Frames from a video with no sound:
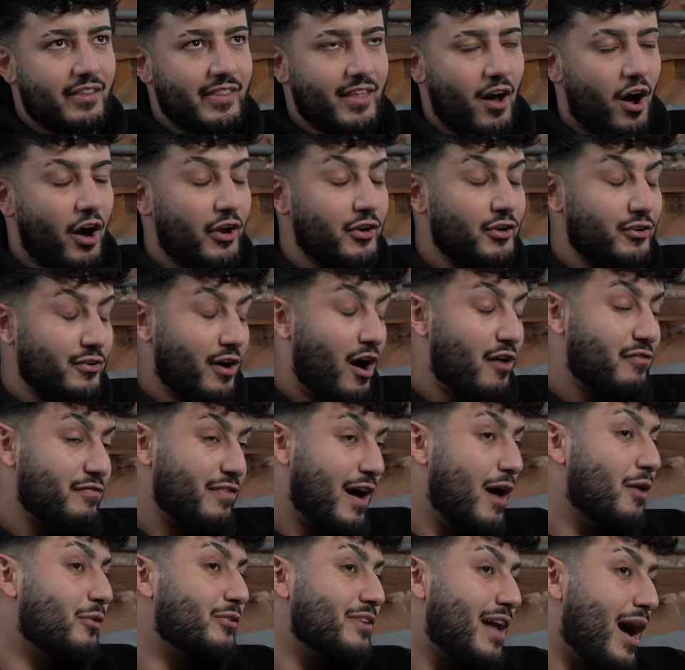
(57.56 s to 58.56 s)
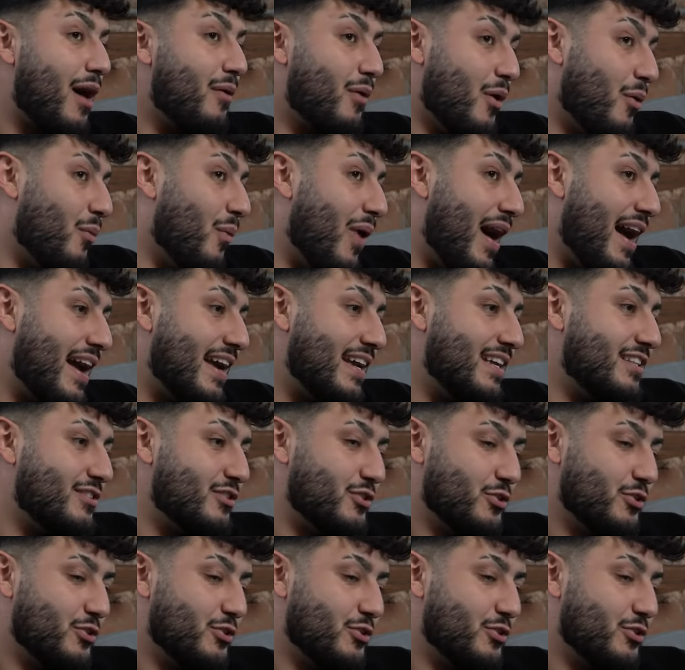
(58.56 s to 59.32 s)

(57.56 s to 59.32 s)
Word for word: I, I found out a way